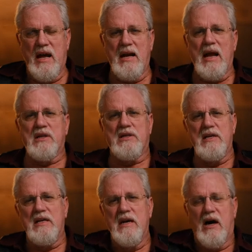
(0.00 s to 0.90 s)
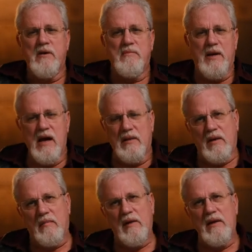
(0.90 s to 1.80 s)
and actually unpack
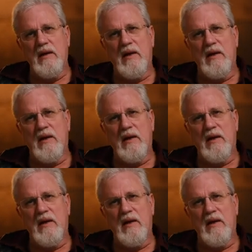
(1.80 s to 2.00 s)
them?